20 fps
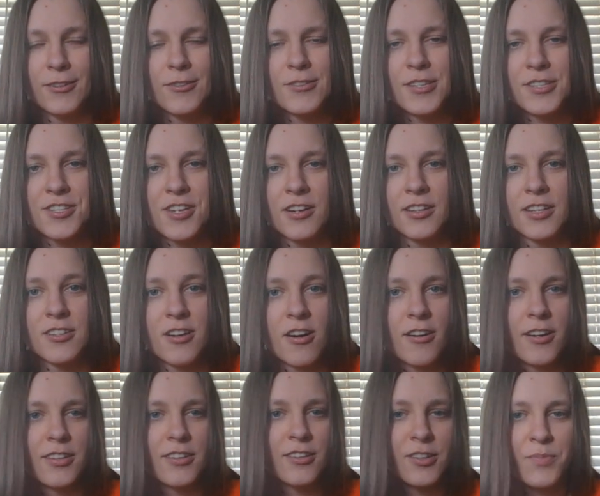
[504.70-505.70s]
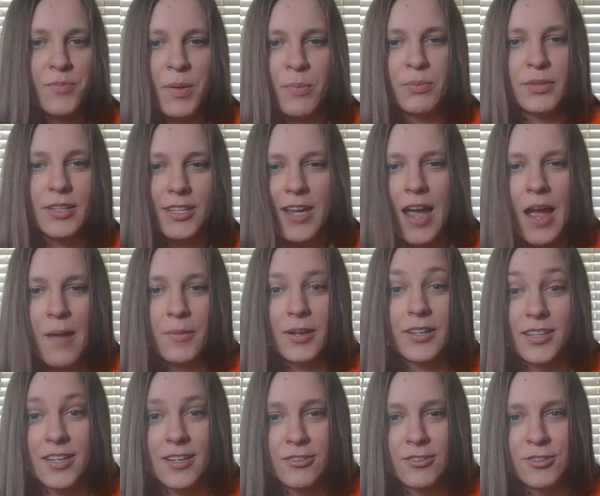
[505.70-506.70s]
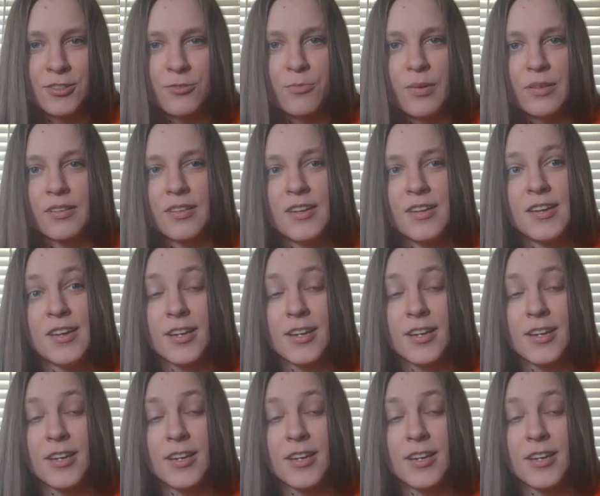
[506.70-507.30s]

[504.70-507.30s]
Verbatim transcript: necessarily target other people like, yeah, I'm gonna kill you, but,